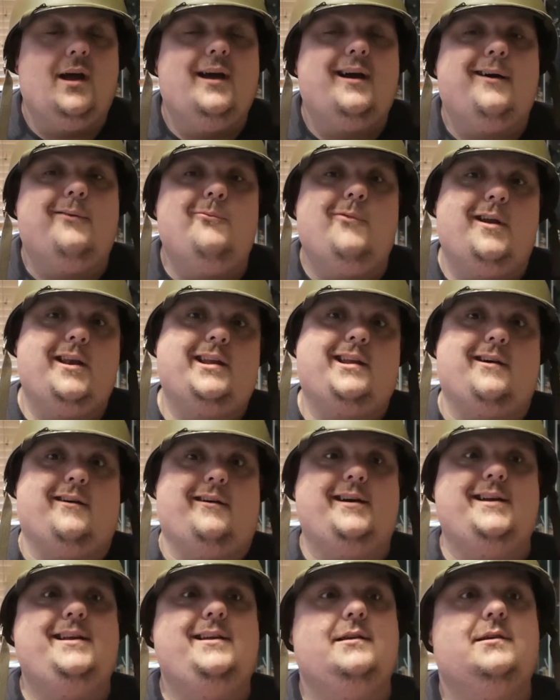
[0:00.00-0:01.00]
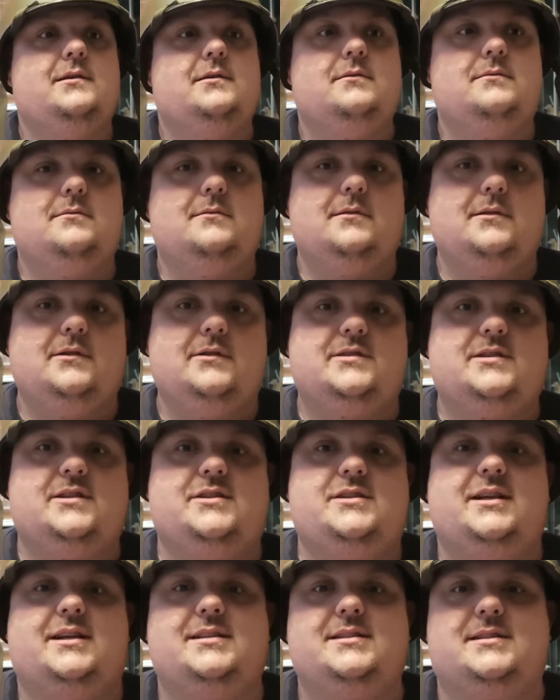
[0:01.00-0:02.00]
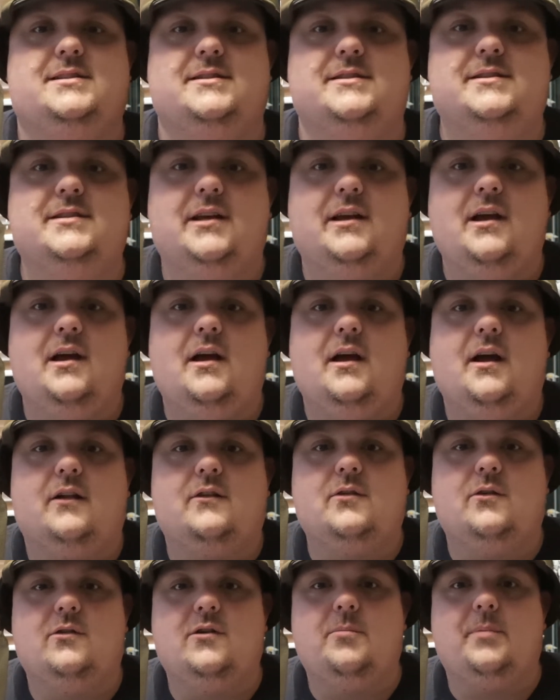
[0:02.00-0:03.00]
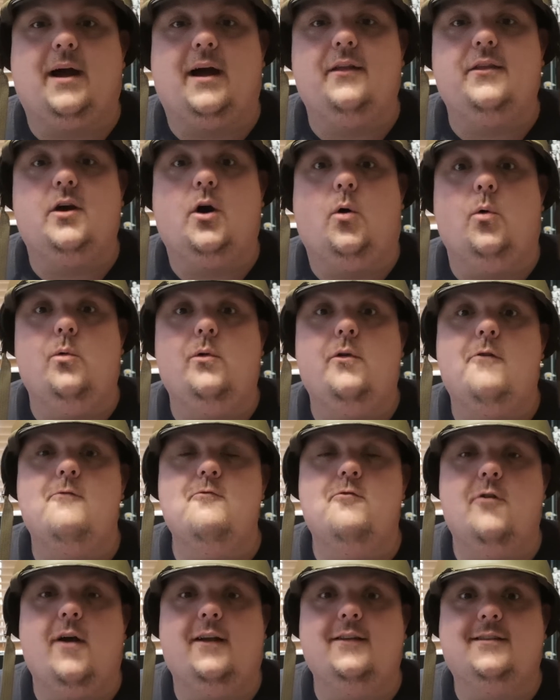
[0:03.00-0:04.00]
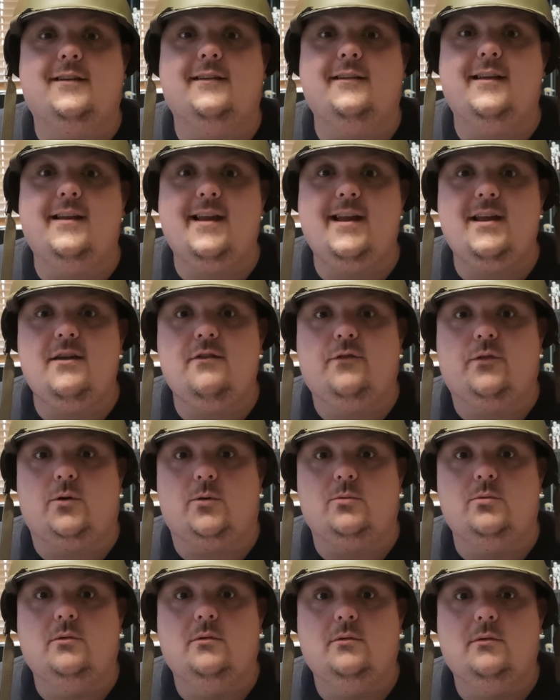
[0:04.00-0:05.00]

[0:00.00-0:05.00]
And one guy suggested talk about the old Resident Evil.